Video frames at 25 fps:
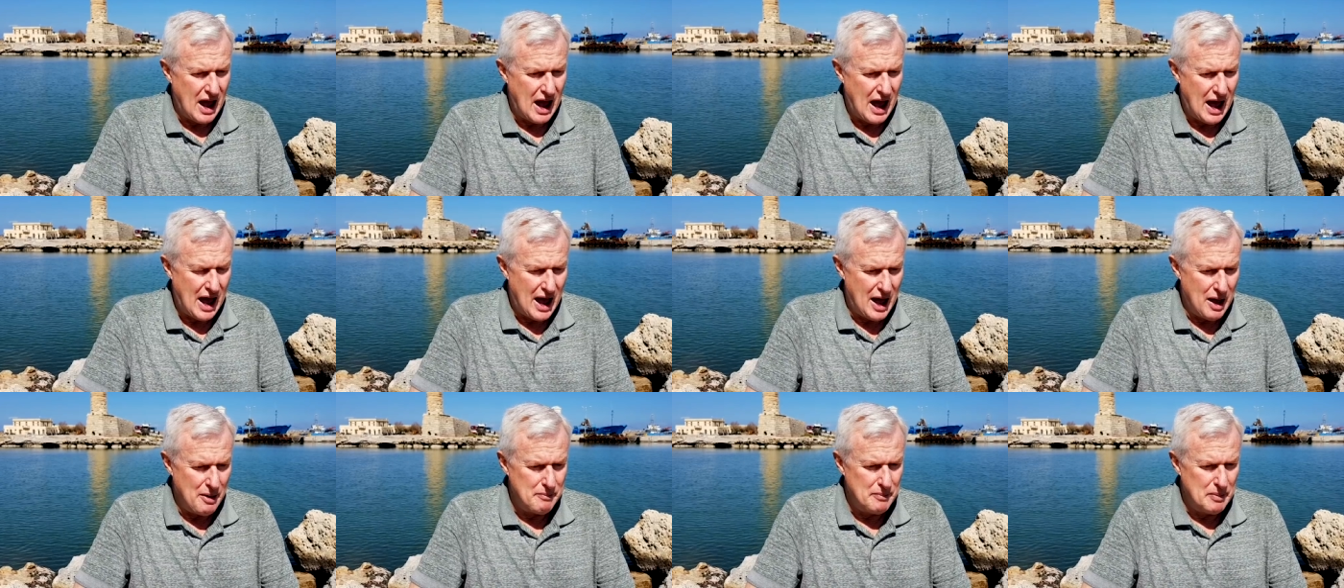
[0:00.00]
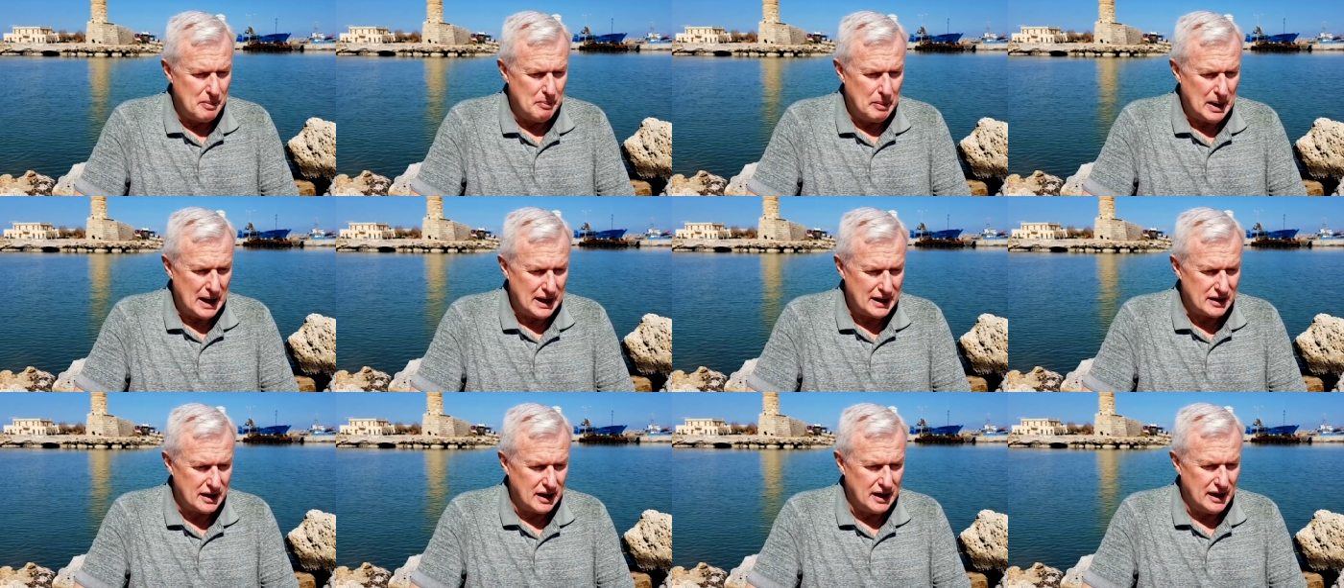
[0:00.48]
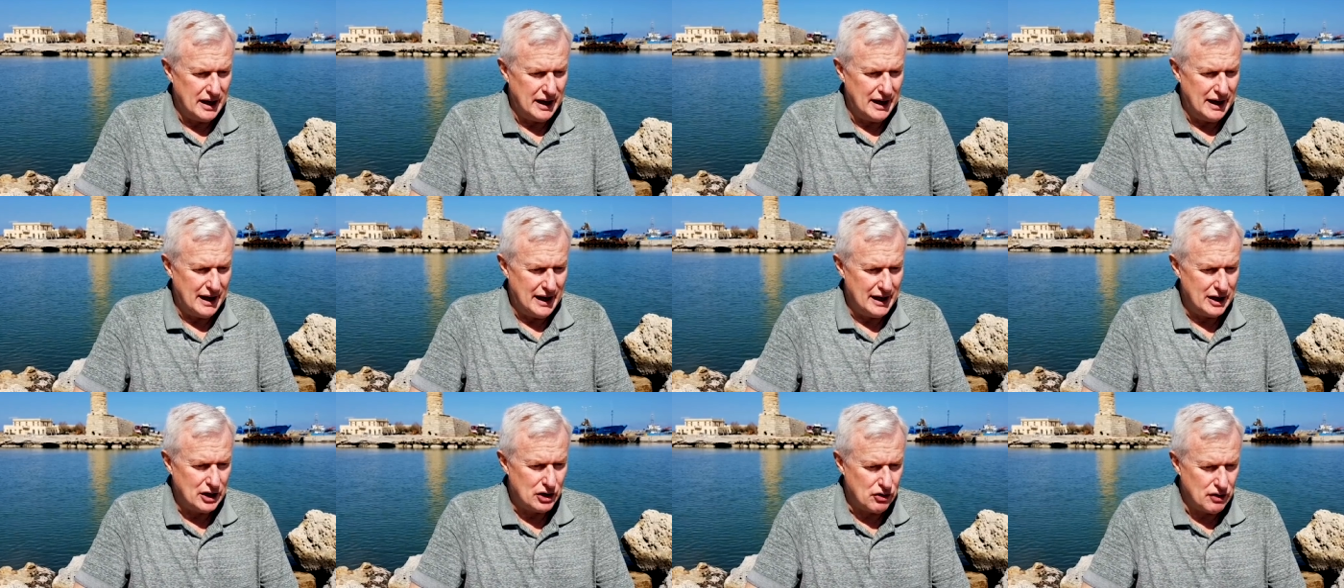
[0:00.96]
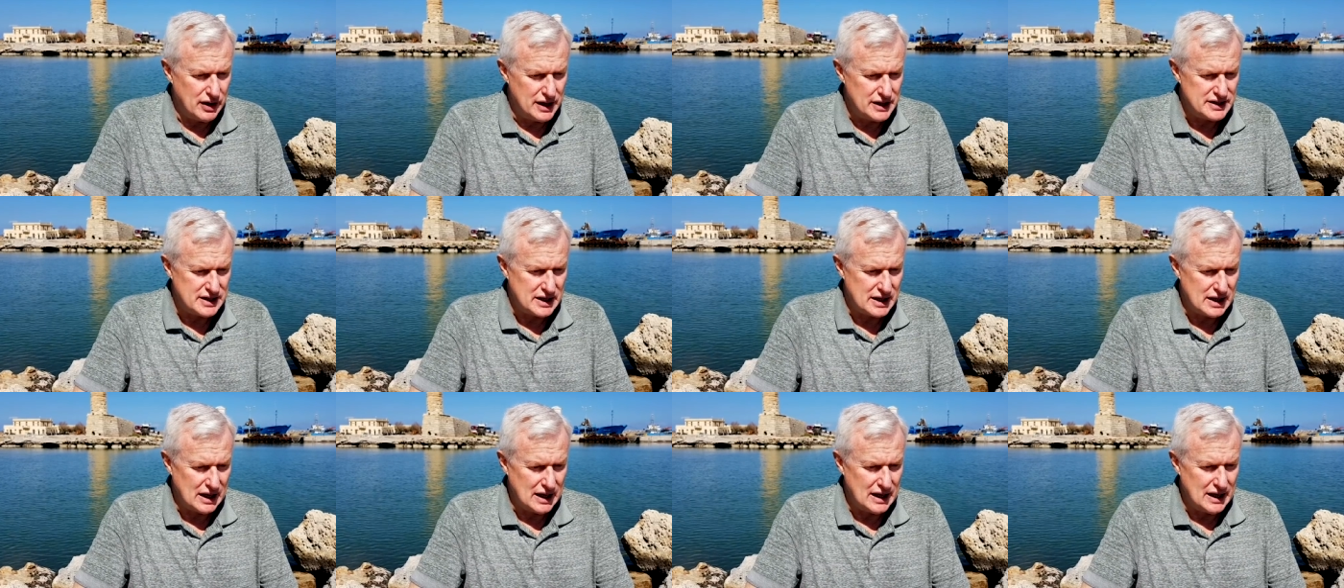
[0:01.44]
Um, but
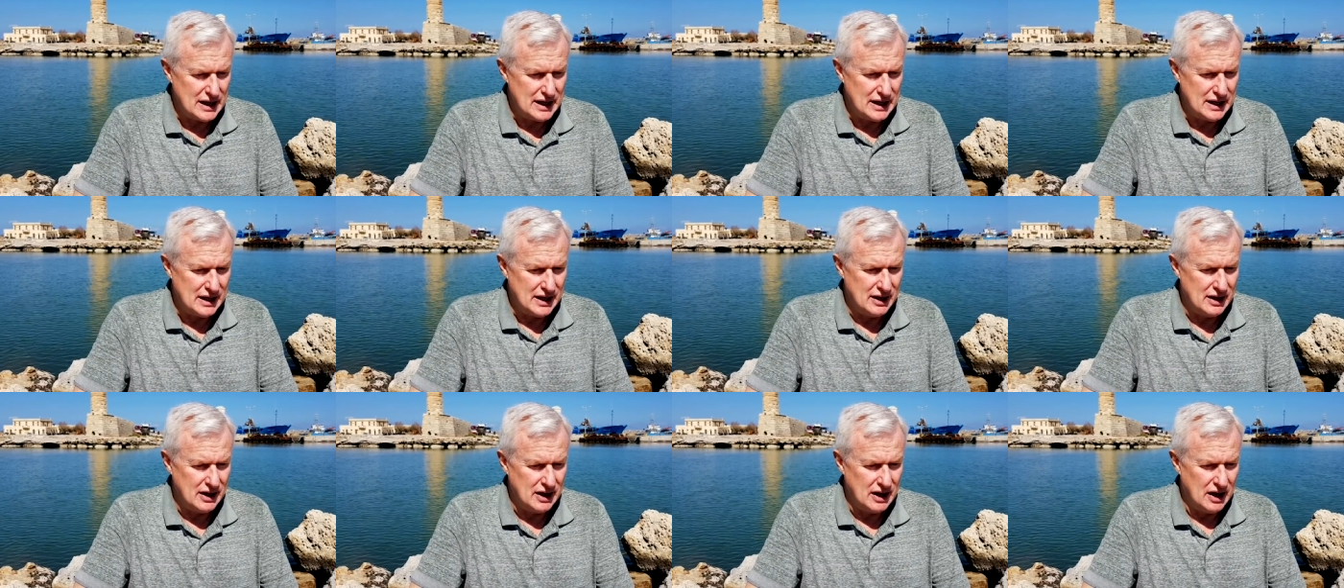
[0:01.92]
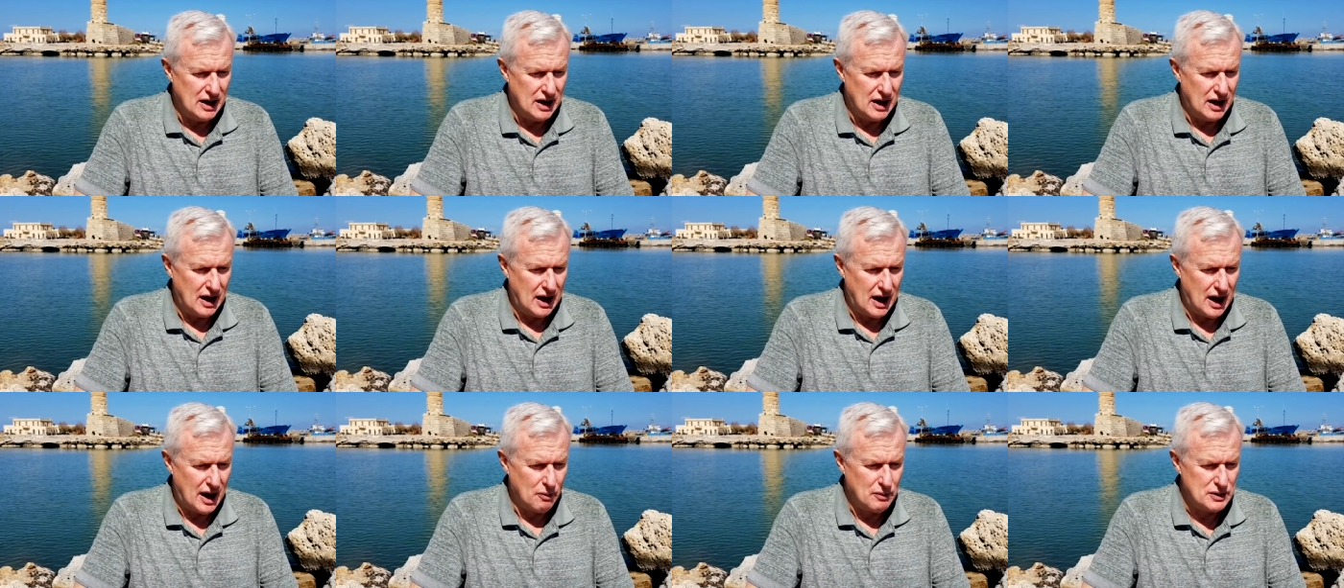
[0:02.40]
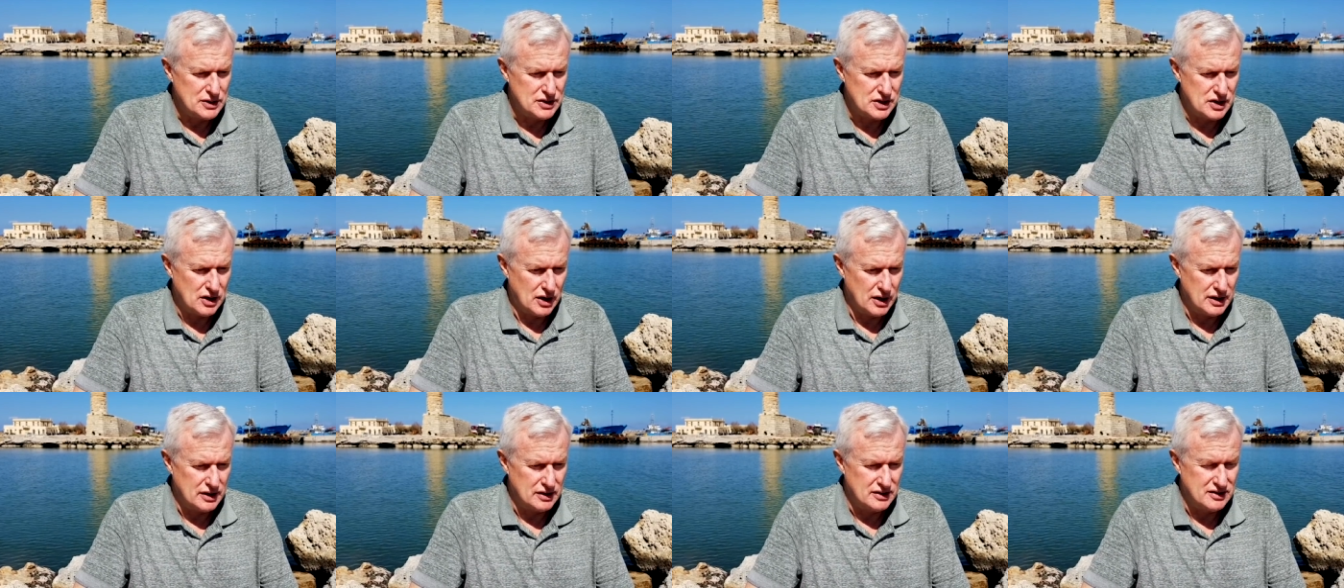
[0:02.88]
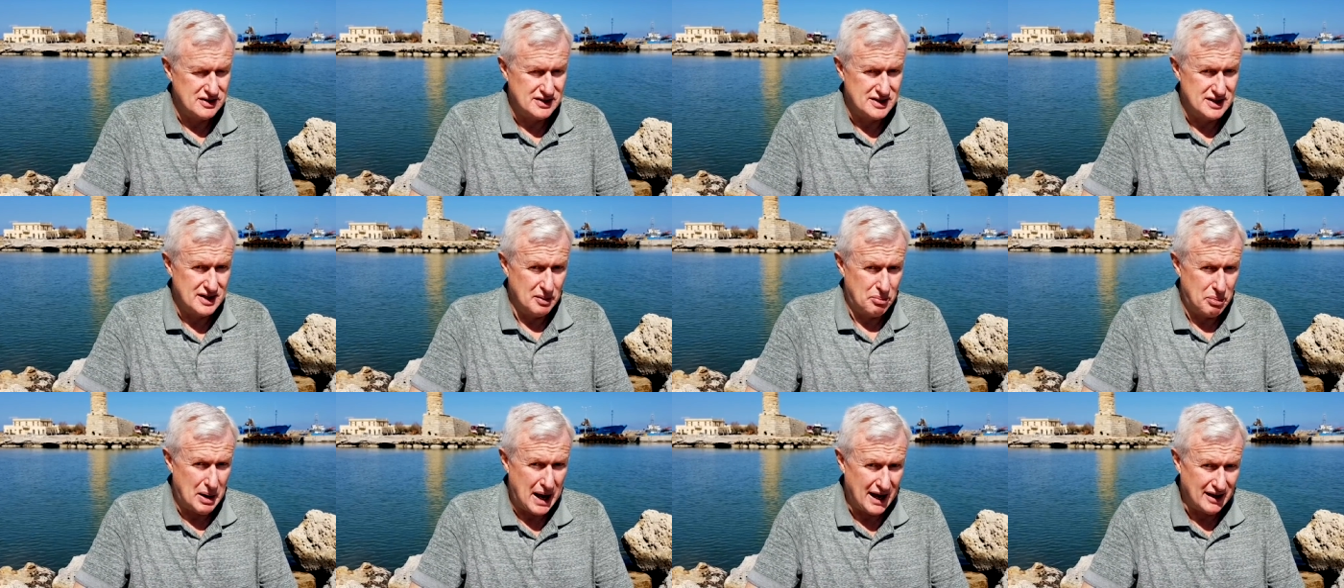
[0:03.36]
increasingly, I was starting to
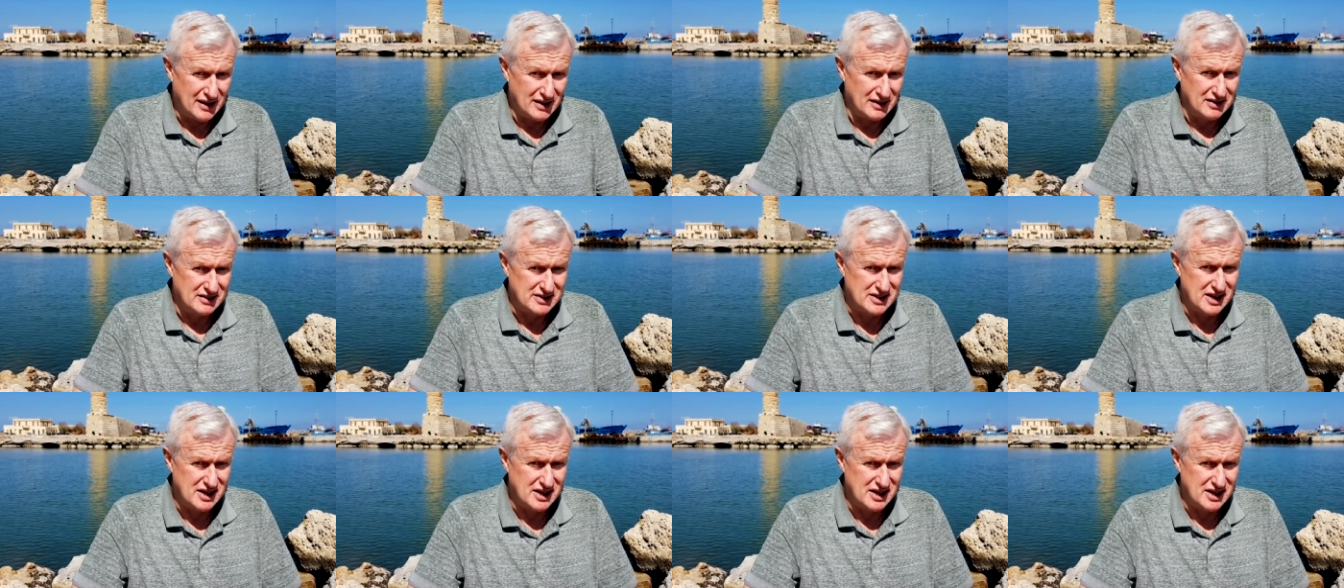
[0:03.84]
see a pattern.